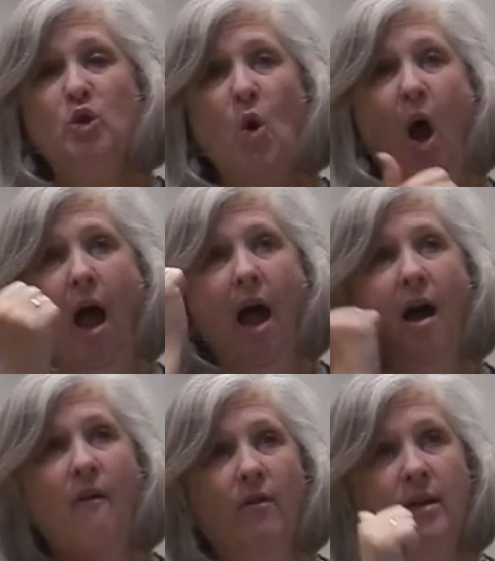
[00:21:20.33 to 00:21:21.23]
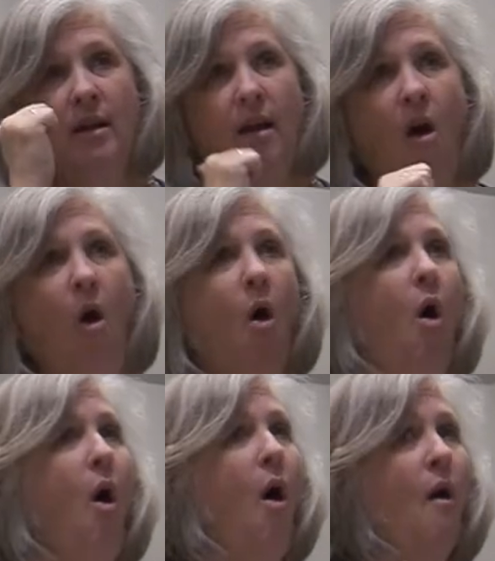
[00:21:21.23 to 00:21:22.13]
All over America, we have
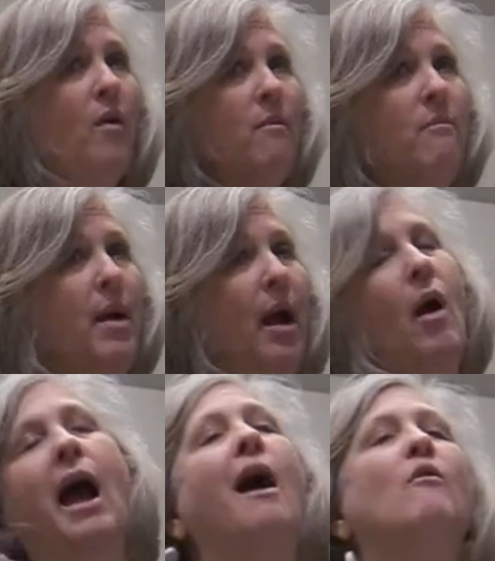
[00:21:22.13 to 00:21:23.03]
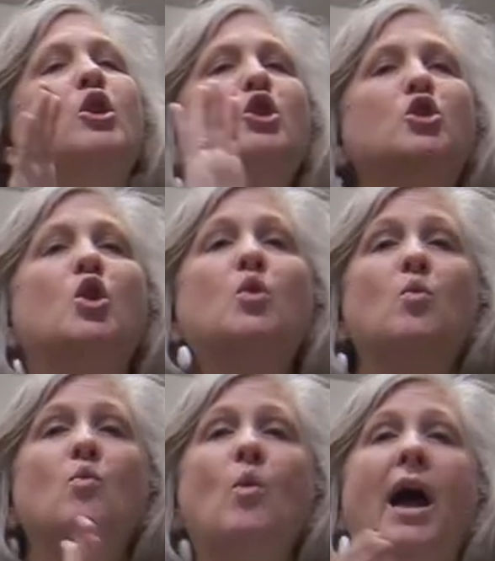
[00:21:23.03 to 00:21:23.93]
church-wide soul winning, but somehow we forgot about
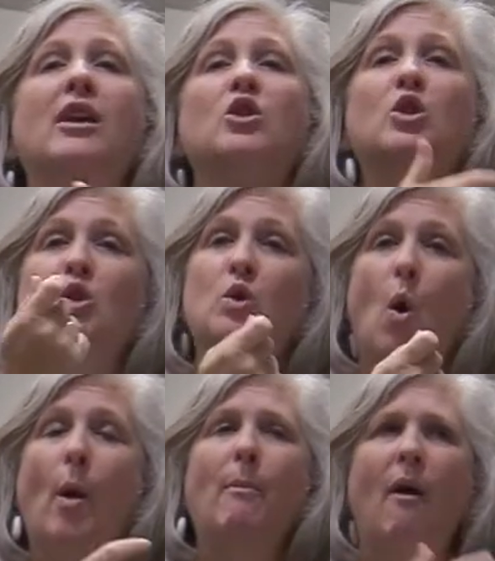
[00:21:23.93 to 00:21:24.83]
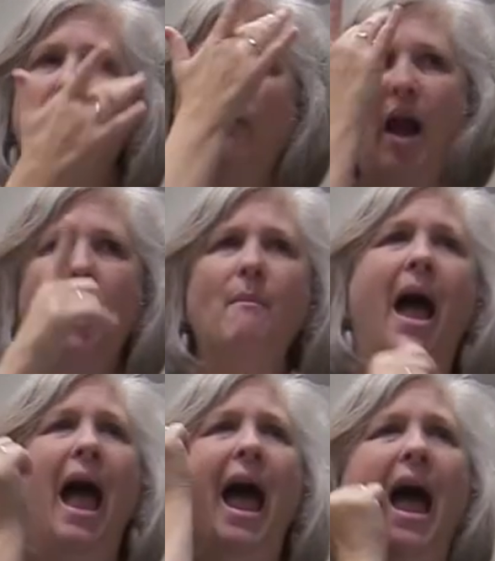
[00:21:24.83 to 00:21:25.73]
the daily business.
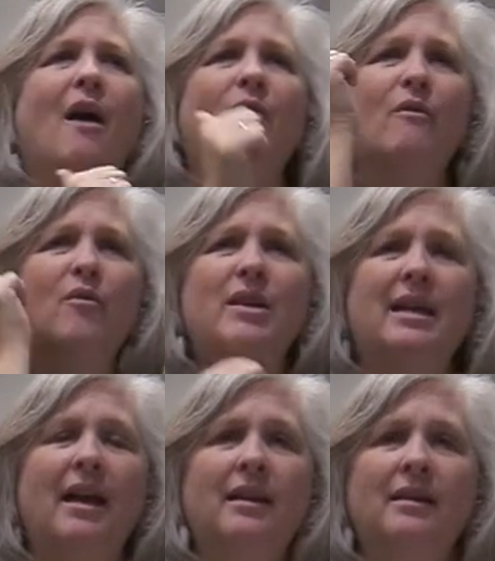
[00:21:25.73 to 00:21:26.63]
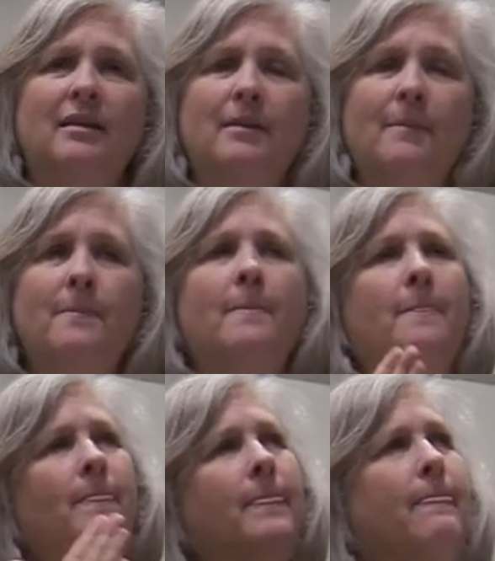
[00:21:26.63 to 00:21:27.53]
For some reason, we seem to
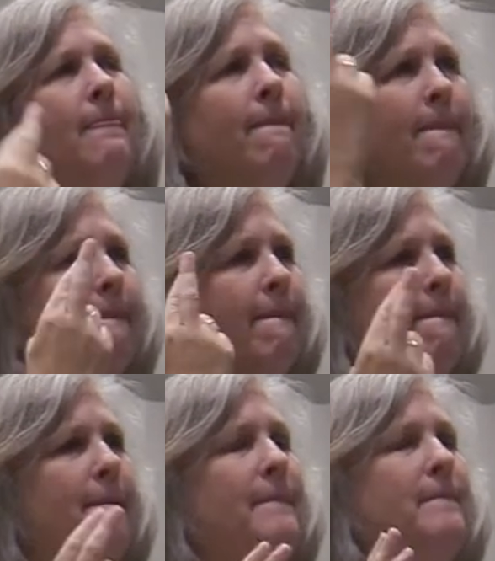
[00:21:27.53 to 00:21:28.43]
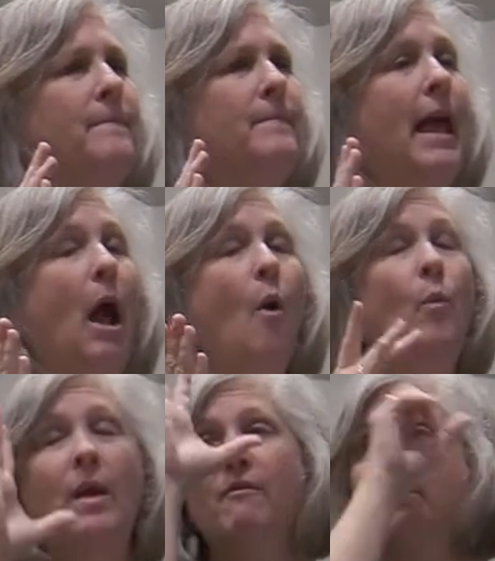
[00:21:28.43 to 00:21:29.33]
have, it's escaped us.
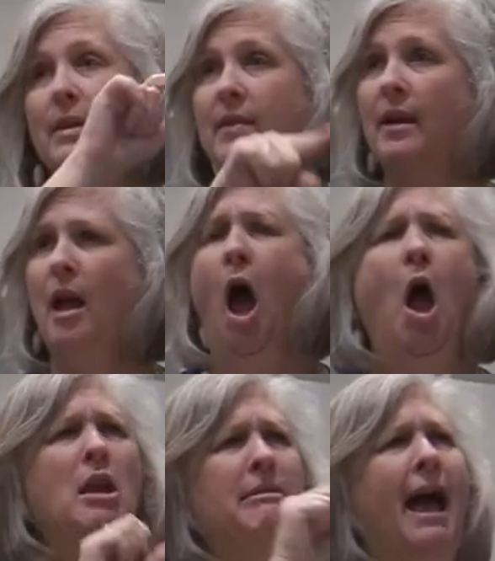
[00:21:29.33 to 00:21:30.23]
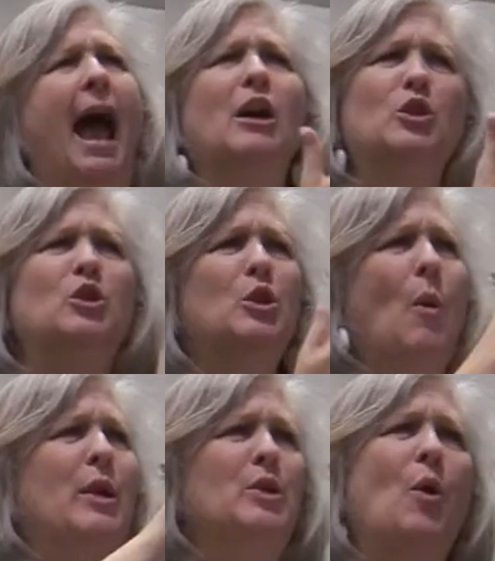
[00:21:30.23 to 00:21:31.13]
Oh, yes, we're a soul winning church. We meet on
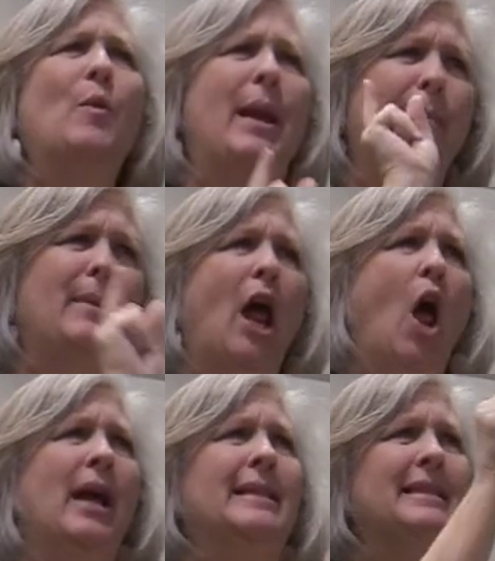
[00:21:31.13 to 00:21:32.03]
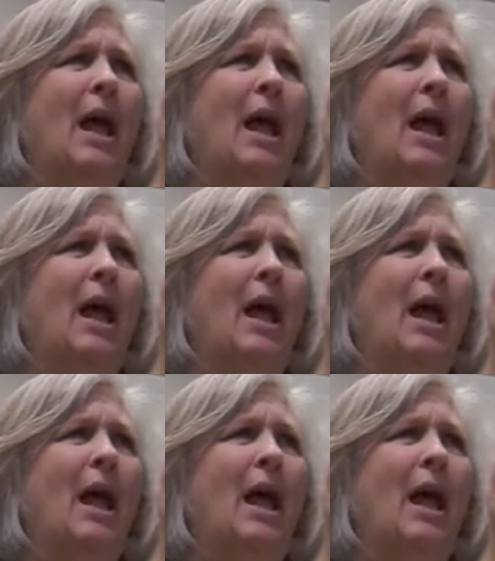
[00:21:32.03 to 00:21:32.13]
Saturday morning at 9:30.